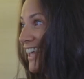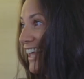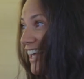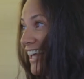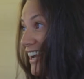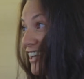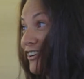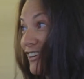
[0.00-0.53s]

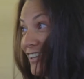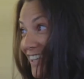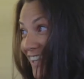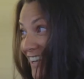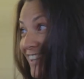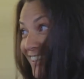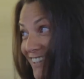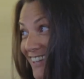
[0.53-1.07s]
and I couldn't
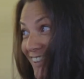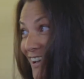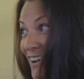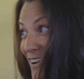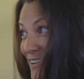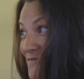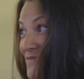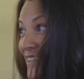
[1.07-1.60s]
get into
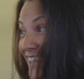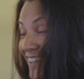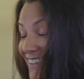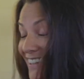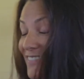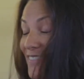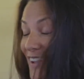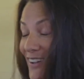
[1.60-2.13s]
them because
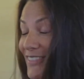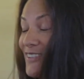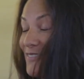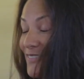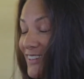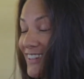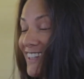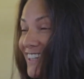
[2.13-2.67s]
I found them
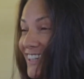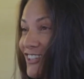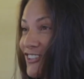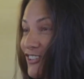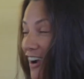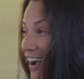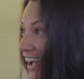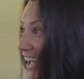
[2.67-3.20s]
really
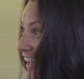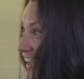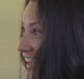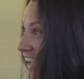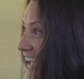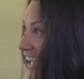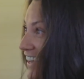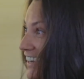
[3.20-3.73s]
dry
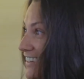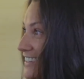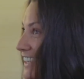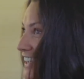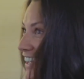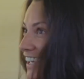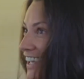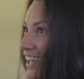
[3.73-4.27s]
and
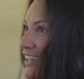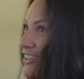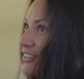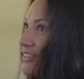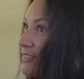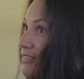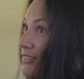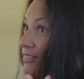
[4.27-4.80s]

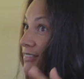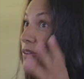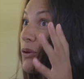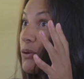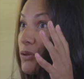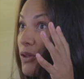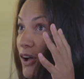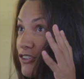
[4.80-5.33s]
just
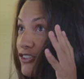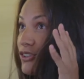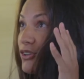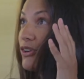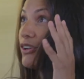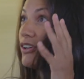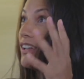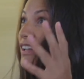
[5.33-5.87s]
so
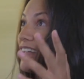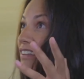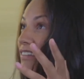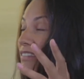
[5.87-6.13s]
logical and